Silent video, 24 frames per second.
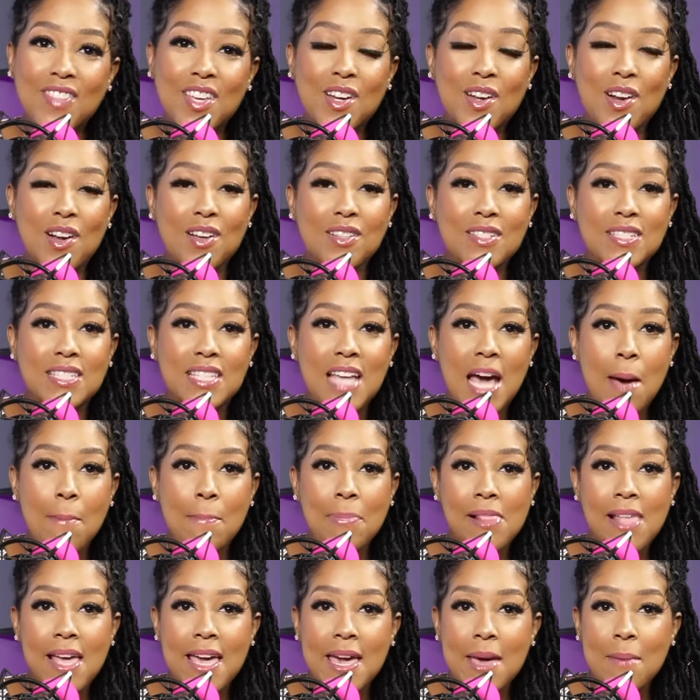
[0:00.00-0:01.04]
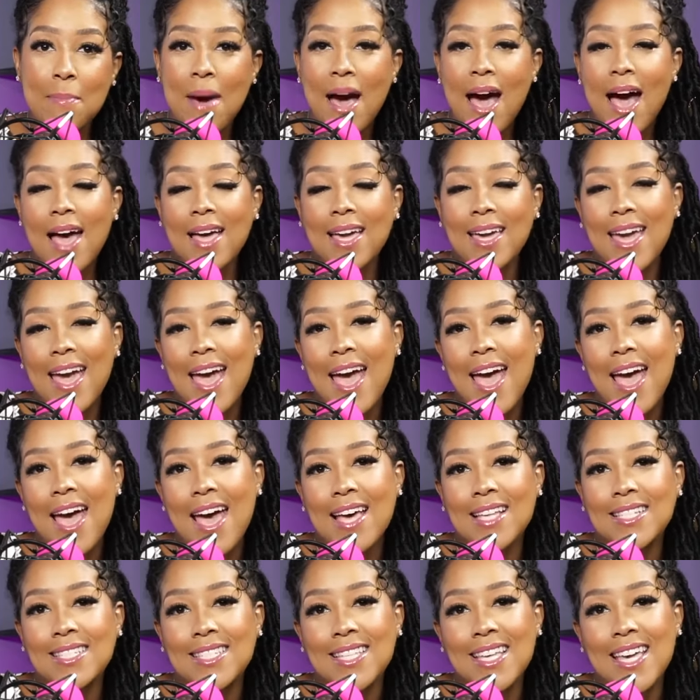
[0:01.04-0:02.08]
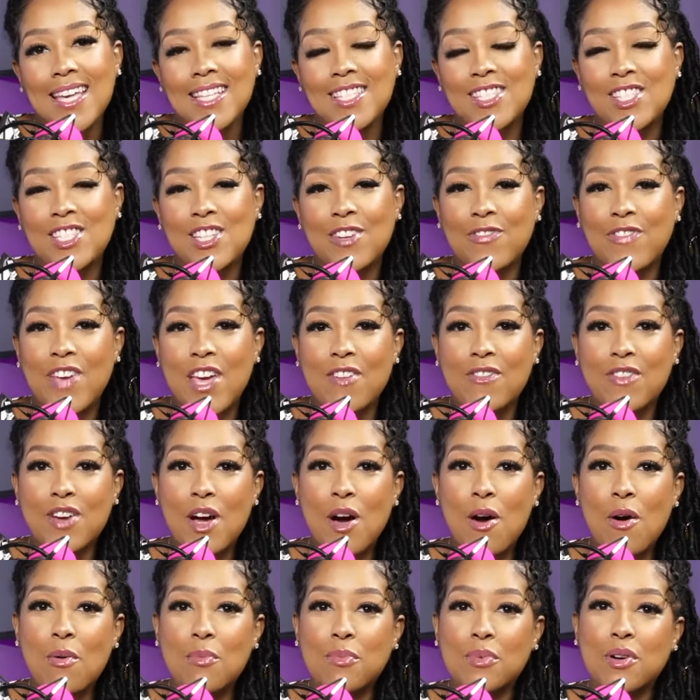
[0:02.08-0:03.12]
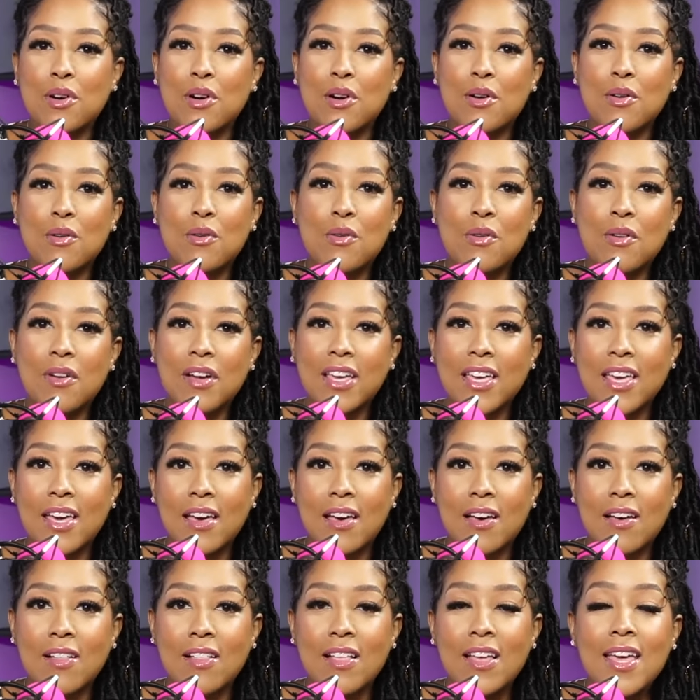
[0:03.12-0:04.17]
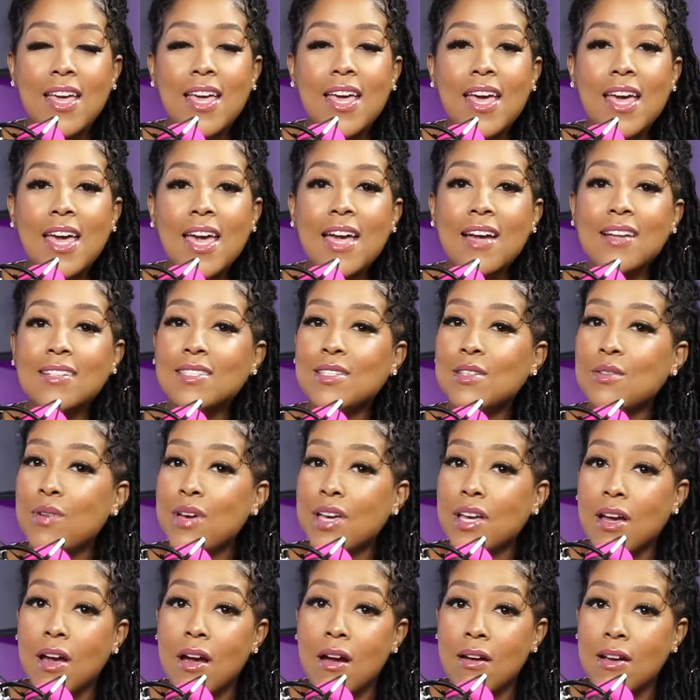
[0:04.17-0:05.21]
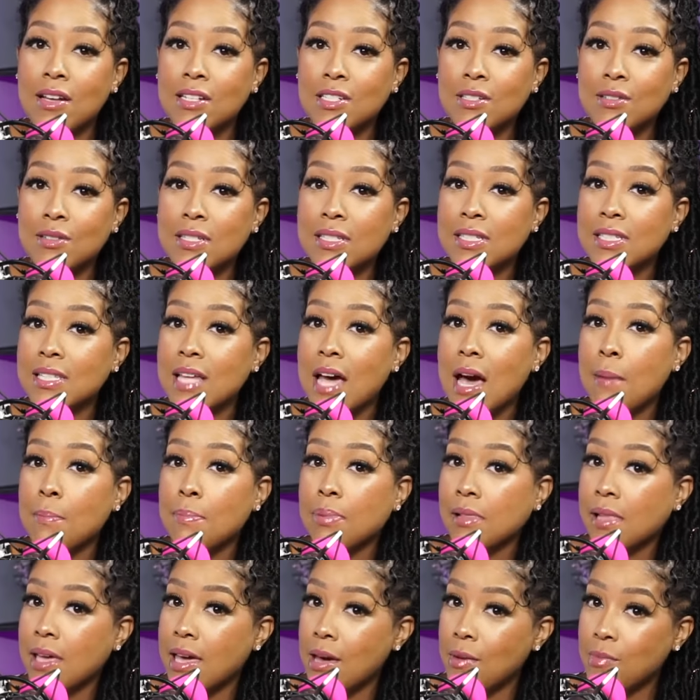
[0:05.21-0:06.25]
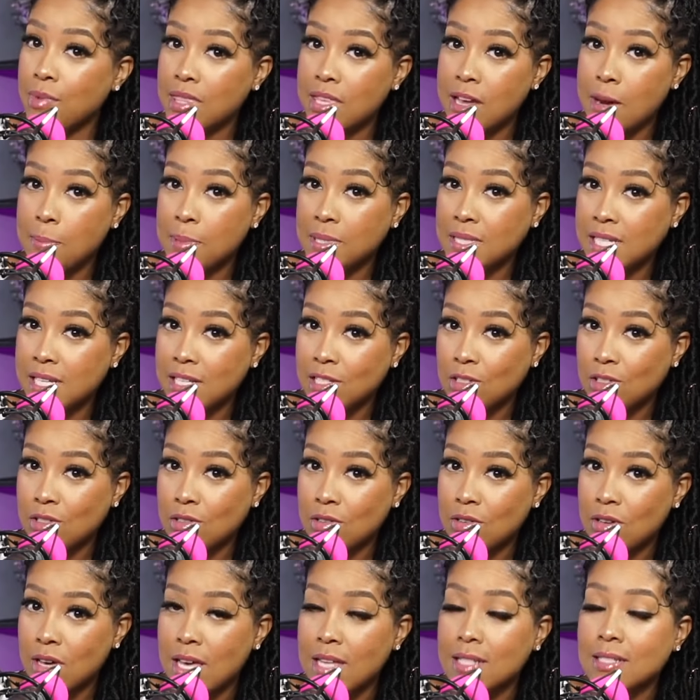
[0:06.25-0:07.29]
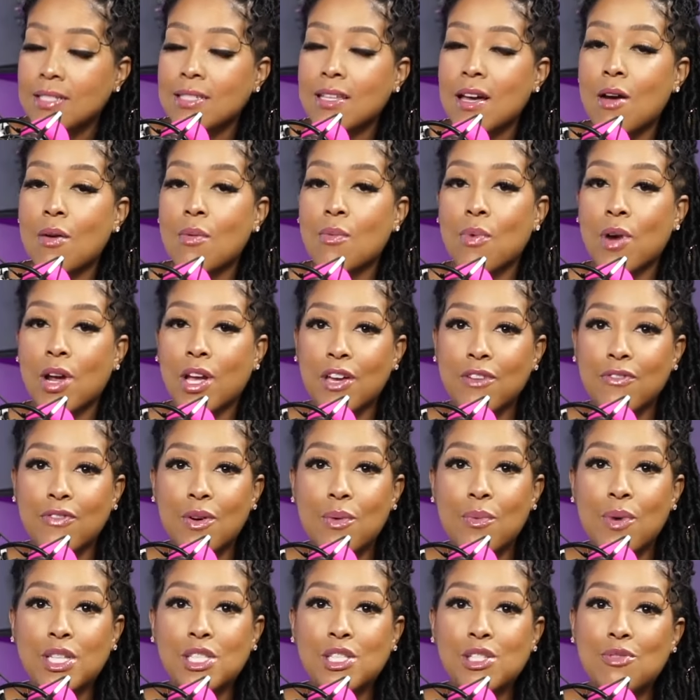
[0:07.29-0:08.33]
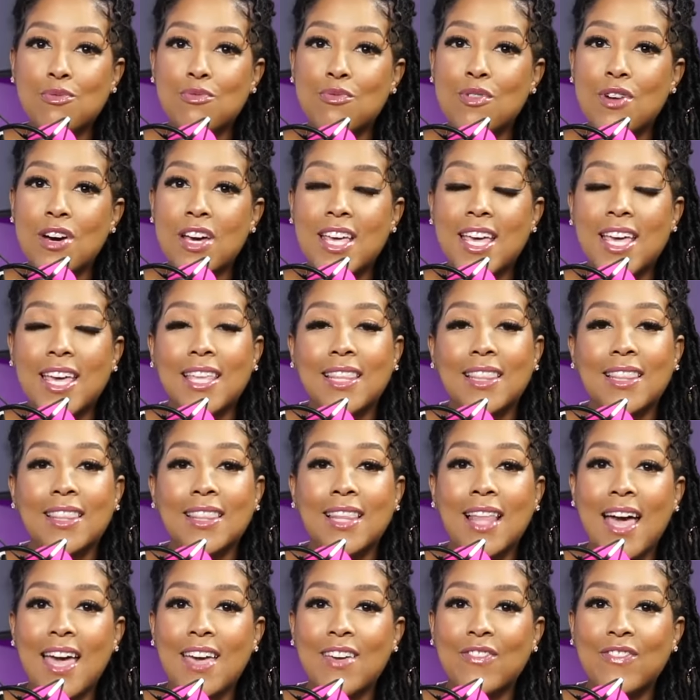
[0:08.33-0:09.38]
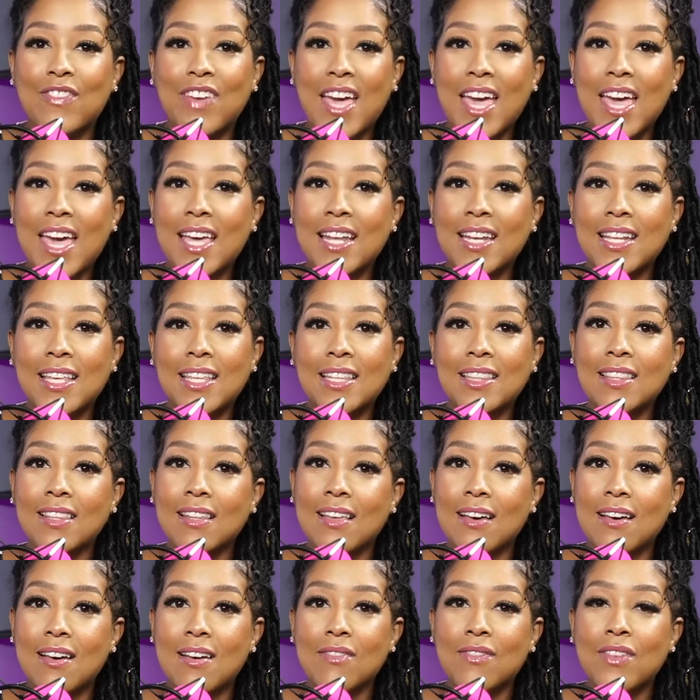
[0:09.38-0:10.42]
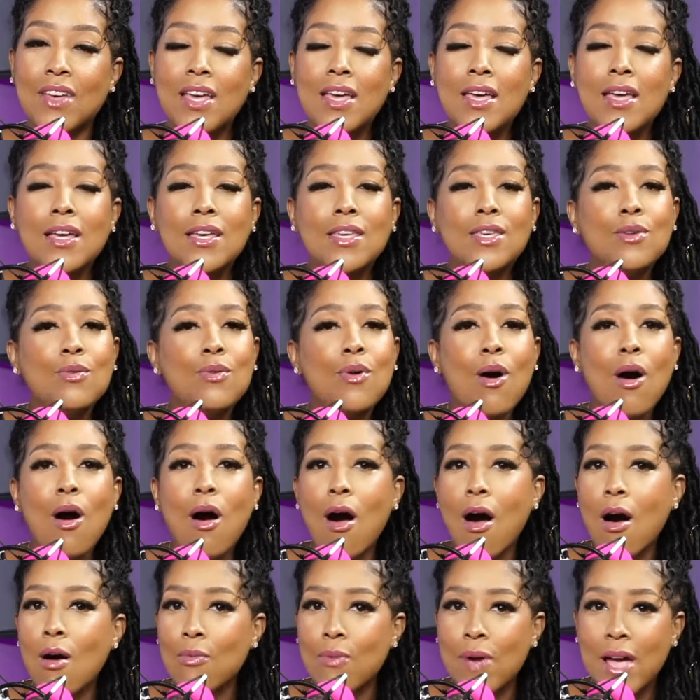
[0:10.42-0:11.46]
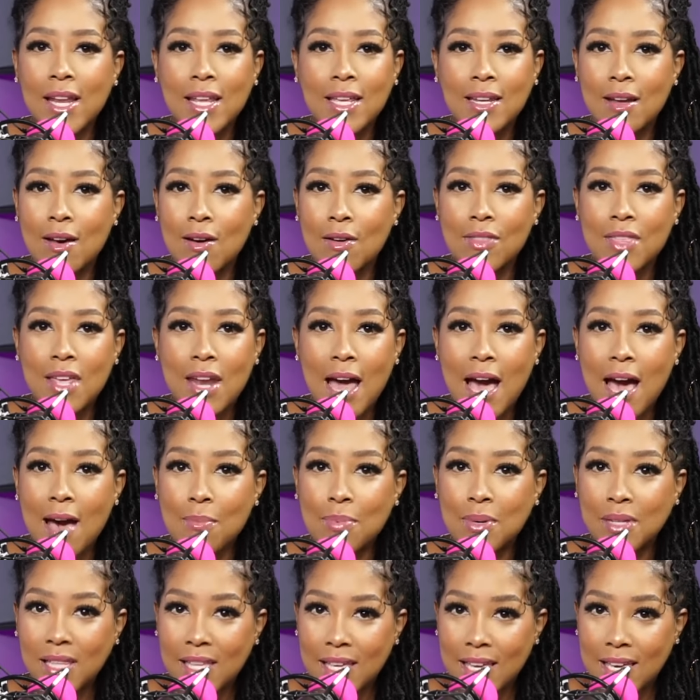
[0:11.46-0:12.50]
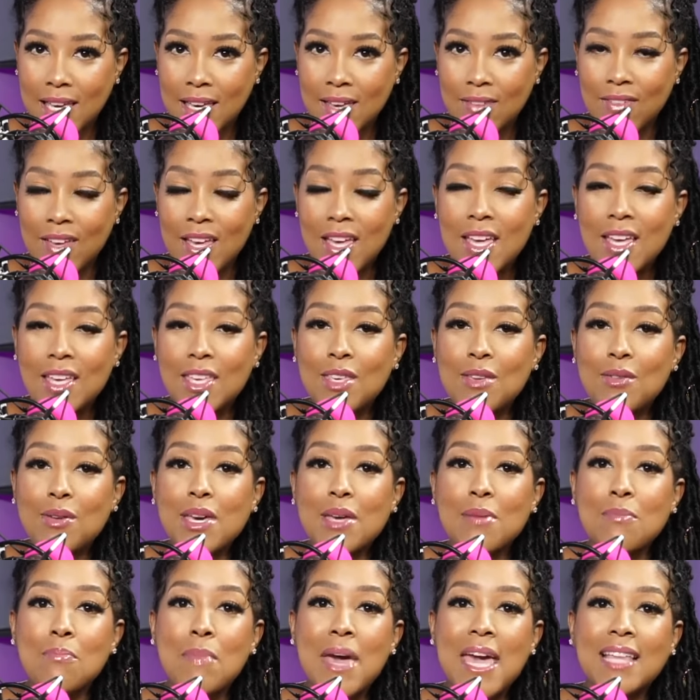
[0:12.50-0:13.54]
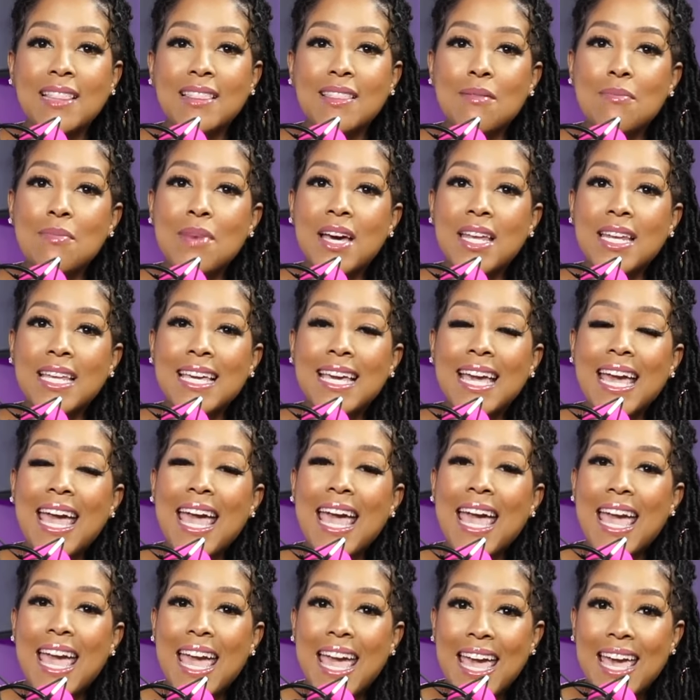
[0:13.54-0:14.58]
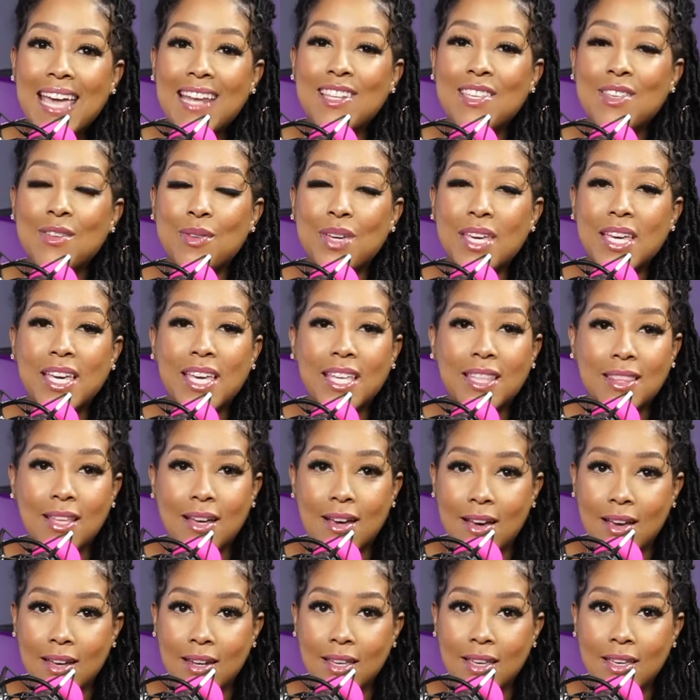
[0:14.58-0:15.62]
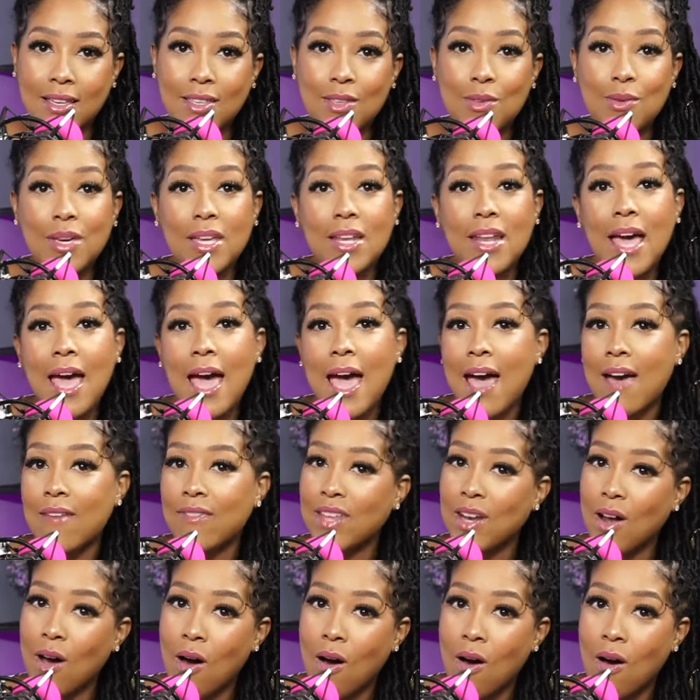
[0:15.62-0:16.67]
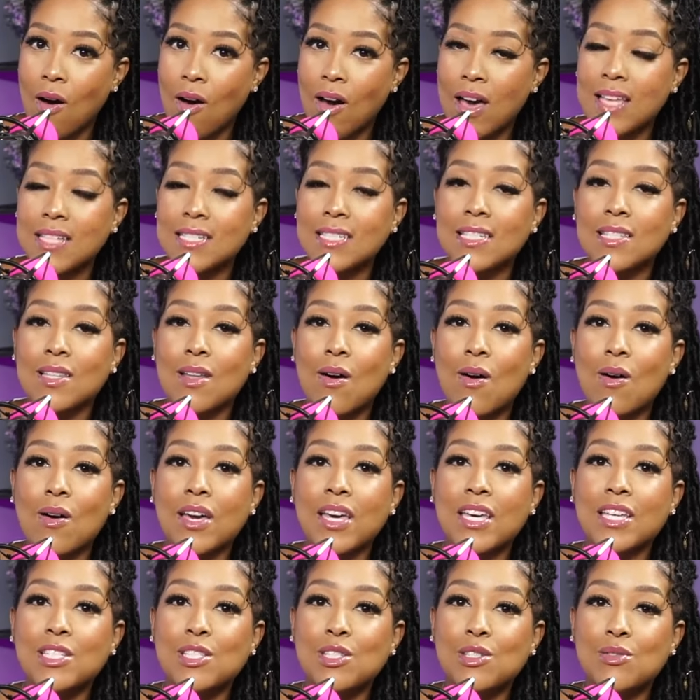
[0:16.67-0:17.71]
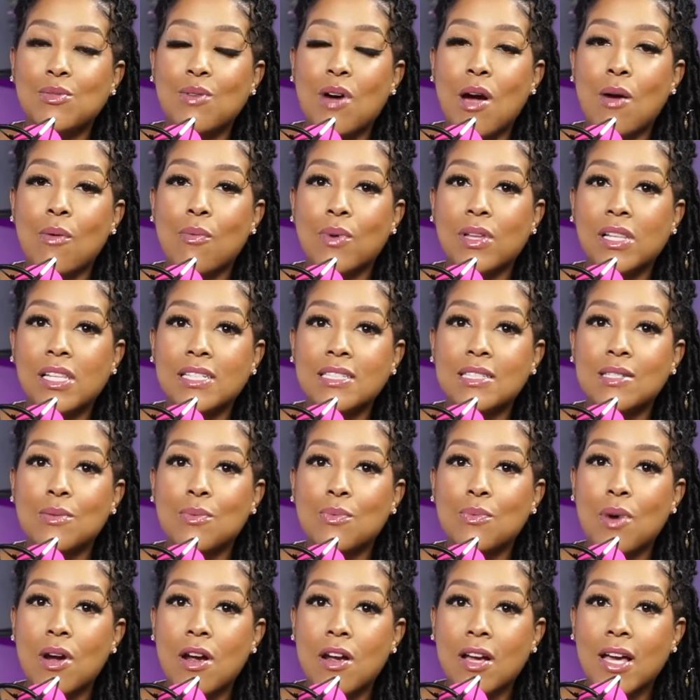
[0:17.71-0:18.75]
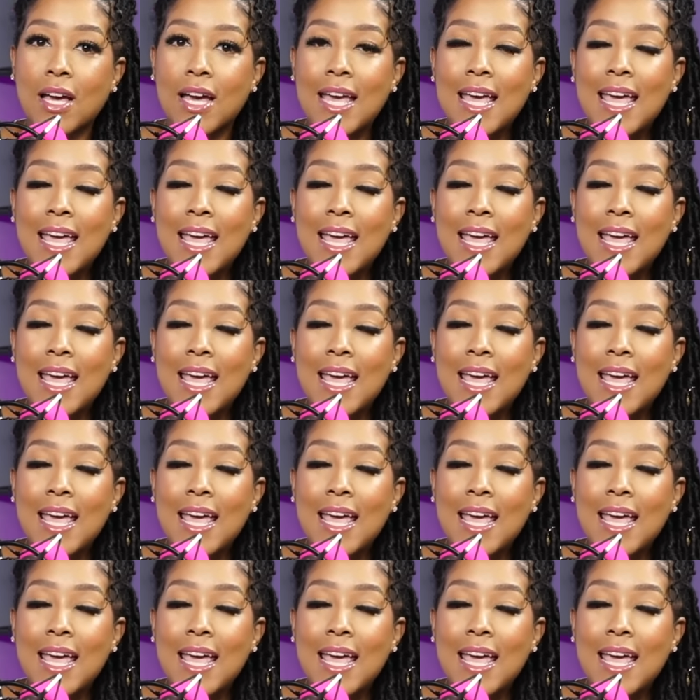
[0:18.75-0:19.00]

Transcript: Girl, stop playing podcast. It's your favorite homegirl, Koereyelle, here to encourage you to stop playing with your potential and start working for what you want in life and in love. You already know that I believe you can make the money and you can get the honey. You can have it all as long as you are willing to work.